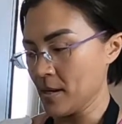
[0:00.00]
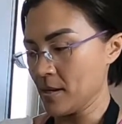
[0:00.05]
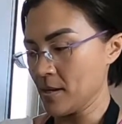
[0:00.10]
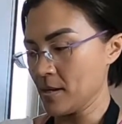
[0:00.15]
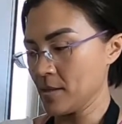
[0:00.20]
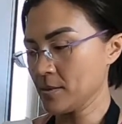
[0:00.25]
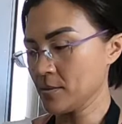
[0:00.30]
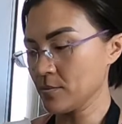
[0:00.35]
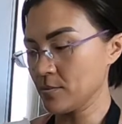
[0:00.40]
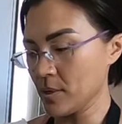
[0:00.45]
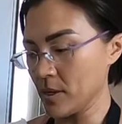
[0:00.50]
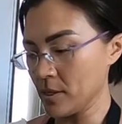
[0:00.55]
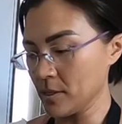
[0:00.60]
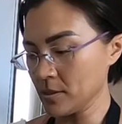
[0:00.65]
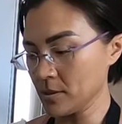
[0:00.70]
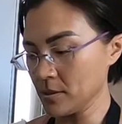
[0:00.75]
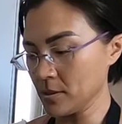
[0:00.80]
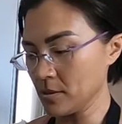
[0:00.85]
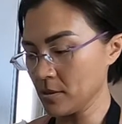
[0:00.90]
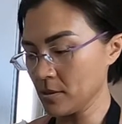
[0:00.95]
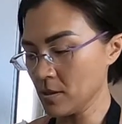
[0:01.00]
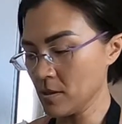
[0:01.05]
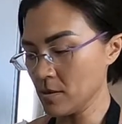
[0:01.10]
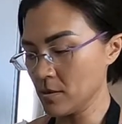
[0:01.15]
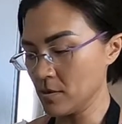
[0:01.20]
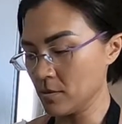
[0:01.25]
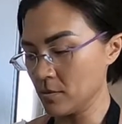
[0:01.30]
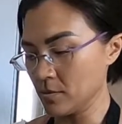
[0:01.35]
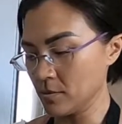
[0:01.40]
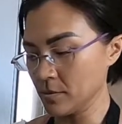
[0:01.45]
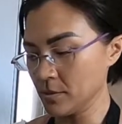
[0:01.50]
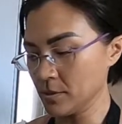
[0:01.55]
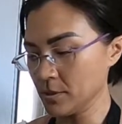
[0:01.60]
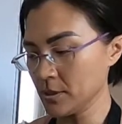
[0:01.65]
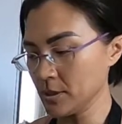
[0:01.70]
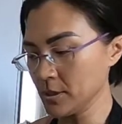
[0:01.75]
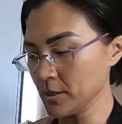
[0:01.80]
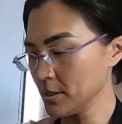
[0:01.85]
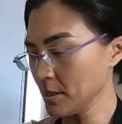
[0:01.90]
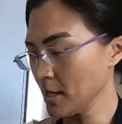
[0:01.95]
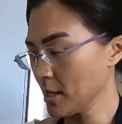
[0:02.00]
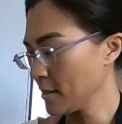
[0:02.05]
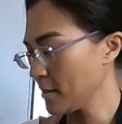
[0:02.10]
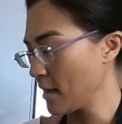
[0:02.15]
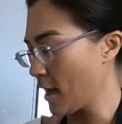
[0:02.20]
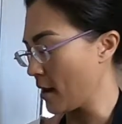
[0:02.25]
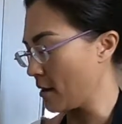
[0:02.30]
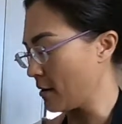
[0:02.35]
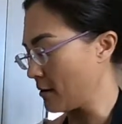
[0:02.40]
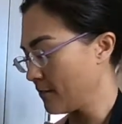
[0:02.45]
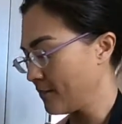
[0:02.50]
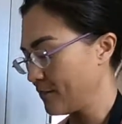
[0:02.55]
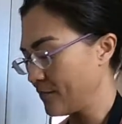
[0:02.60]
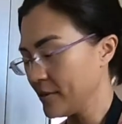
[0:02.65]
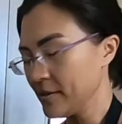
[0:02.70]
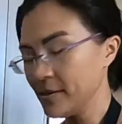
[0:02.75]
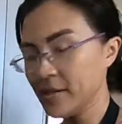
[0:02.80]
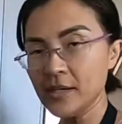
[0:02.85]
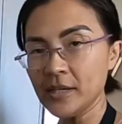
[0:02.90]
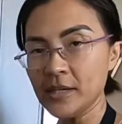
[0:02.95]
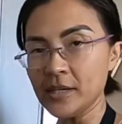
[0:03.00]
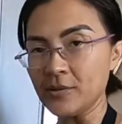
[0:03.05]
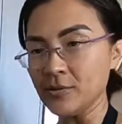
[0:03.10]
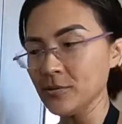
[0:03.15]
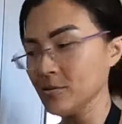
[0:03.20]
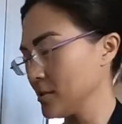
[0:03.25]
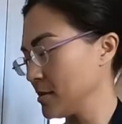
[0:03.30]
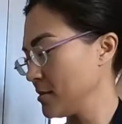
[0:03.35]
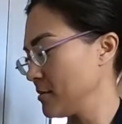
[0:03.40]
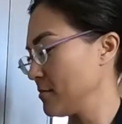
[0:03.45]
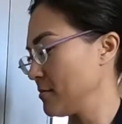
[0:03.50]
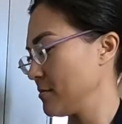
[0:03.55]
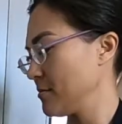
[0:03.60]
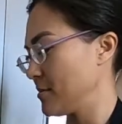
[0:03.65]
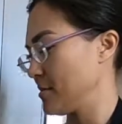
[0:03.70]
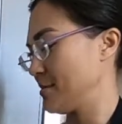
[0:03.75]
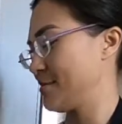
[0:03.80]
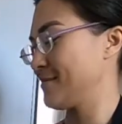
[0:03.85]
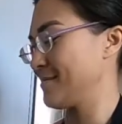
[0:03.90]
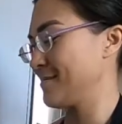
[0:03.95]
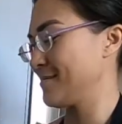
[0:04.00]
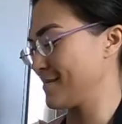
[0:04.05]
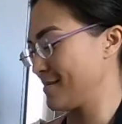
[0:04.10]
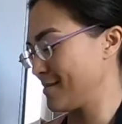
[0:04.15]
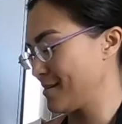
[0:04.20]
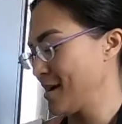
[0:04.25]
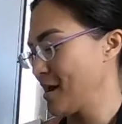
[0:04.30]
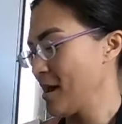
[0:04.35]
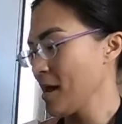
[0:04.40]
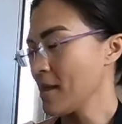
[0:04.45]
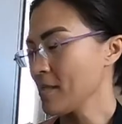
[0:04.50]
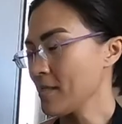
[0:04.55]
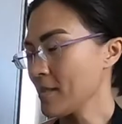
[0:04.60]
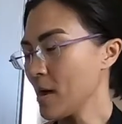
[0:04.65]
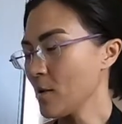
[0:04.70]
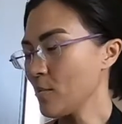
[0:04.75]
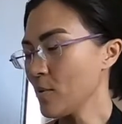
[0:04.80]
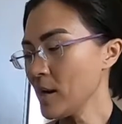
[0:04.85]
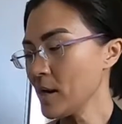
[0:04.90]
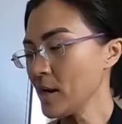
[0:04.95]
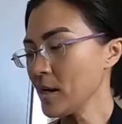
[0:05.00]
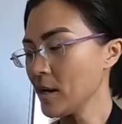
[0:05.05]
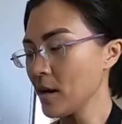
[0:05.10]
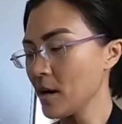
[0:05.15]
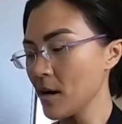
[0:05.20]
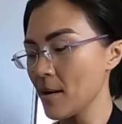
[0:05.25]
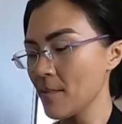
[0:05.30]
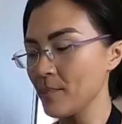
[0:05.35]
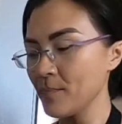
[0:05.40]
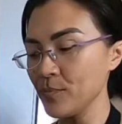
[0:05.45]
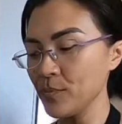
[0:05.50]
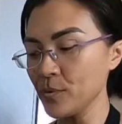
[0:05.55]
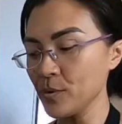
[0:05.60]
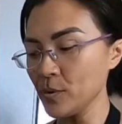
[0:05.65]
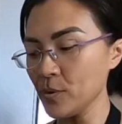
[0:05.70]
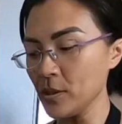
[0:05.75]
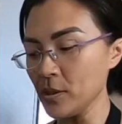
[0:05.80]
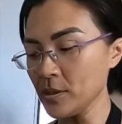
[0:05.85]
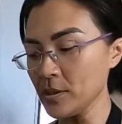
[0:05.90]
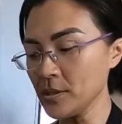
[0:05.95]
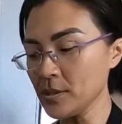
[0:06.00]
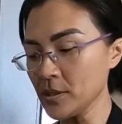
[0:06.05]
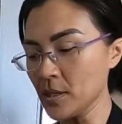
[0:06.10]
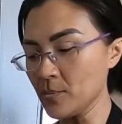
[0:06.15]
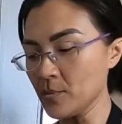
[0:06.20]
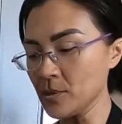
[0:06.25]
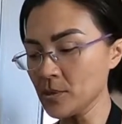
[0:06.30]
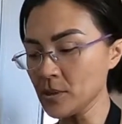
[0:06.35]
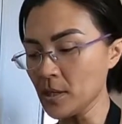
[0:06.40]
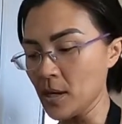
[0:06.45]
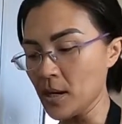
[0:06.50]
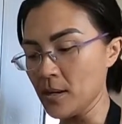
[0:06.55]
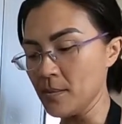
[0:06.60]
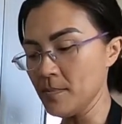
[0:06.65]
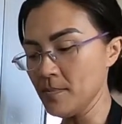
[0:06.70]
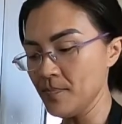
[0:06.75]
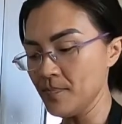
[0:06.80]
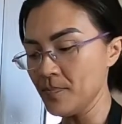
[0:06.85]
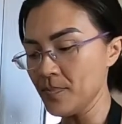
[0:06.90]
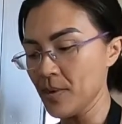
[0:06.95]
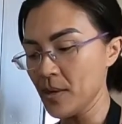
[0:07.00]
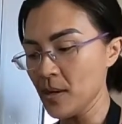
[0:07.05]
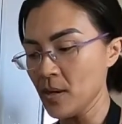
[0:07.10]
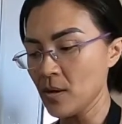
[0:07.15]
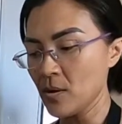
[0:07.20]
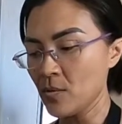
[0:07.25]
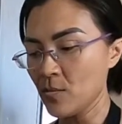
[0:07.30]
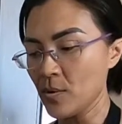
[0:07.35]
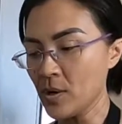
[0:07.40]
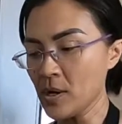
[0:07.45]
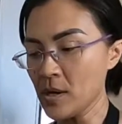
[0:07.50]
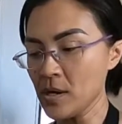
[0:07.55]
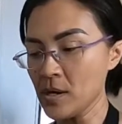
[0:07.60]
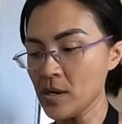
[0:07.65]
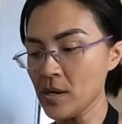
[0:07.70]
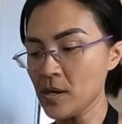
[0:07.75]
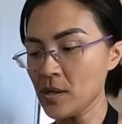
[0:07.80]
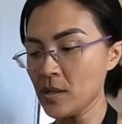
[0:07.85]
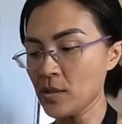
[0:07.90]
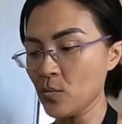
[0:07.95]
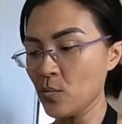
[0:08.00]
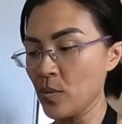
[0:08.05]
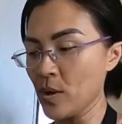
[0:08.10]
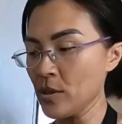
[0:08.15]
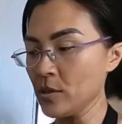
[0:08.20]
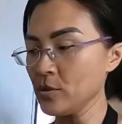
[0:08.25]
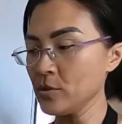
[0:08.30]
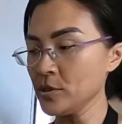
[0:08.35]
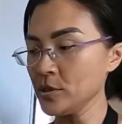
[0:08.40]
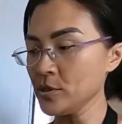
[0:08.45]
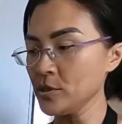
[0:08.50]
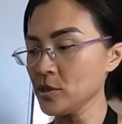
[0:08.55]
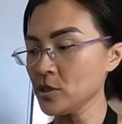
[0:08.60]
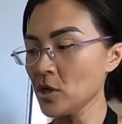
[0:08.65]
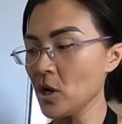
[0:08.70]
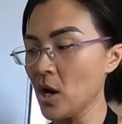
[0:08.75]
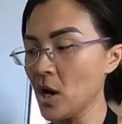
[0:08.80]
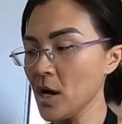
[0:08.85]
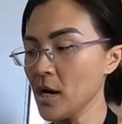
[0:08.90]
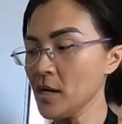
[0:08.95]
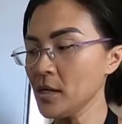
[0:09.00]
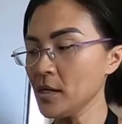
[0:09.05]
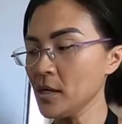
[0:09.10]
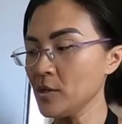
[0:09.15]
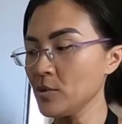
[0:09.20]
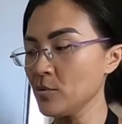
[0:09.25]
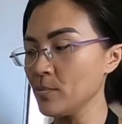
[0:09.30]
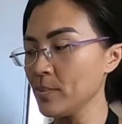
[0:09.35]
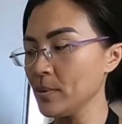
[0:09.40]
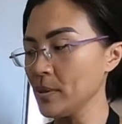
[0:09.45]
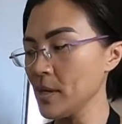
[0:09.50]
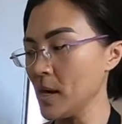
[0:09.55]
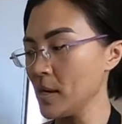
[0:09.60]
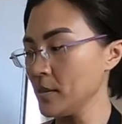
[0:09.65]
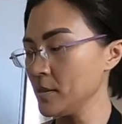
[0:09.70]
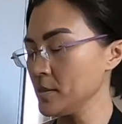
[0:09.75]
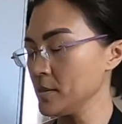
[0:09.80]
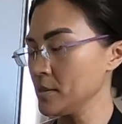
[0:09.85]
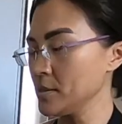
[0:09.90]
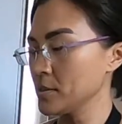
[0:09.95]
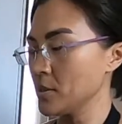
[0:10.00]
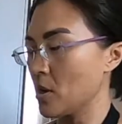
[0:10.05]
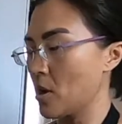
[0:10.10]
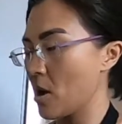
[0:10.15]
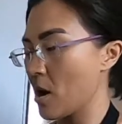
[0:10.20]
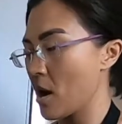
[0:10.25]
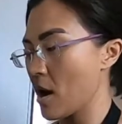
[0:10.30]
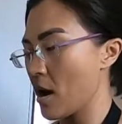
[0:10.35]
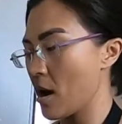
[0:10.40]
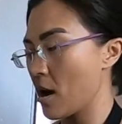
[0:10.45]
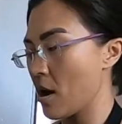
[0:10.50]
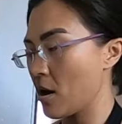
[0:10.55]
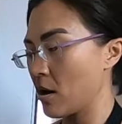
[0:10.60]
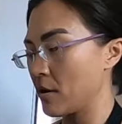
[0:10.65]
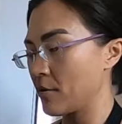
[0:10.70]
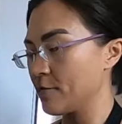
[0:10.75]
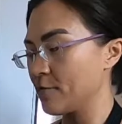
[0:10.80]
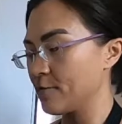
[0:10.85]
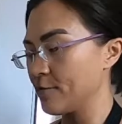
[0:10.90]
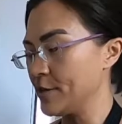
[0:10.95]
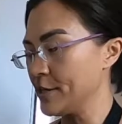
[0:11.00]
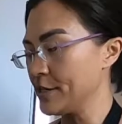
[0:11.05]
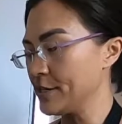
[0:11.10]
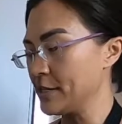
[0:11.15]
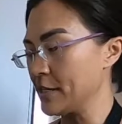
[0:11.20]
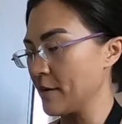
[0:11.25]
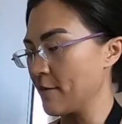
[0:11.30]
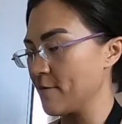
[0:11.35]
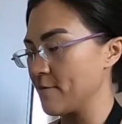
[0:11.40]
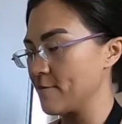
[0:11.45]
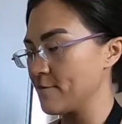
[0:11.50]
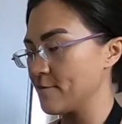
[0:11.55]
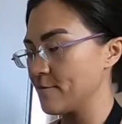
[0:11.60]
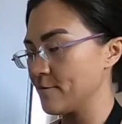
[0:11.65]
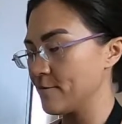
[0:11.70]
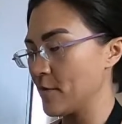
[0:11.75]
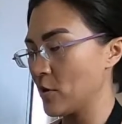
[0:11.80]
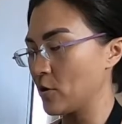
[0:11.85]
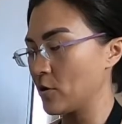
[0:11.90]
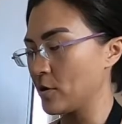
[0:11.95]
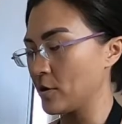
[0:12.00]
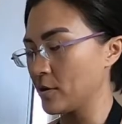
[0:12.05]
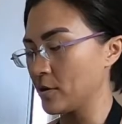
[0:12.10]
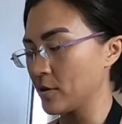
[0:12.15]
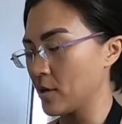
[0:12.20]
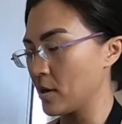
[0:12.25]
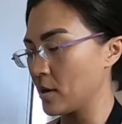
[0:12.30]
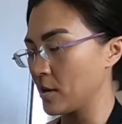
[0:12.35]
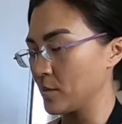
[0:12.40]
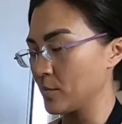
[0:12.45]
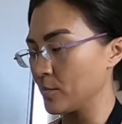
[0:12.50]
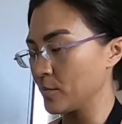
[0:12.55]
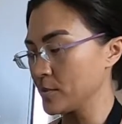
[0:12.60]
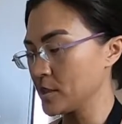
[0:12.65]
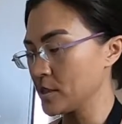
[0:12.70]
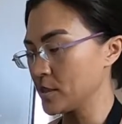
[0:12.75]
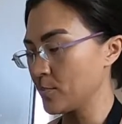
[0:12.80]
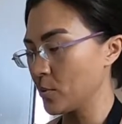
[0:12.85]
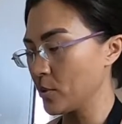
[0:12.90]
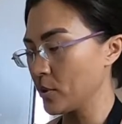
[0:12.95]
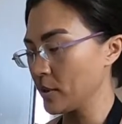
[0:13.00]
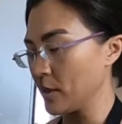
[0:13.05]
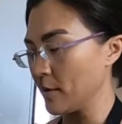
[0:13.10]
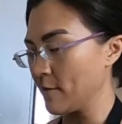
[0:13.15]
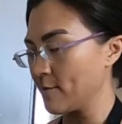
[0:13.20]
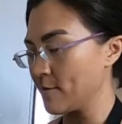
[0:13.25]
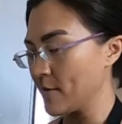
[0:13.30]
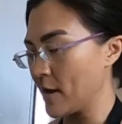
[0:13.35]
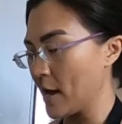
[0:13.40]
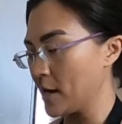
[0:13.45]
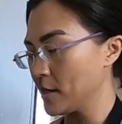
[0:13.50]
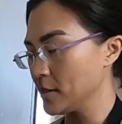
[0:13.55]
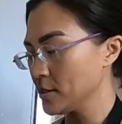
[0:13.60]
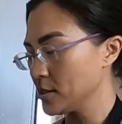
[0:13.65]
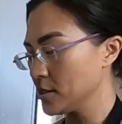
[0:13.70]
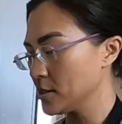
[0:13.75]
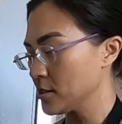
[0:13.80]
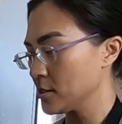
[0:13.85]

And it's ready to go, just like that. Isn't it cute? That way, in the summertime, when the weather is hot and your bananas are freezing, are spoiling fast,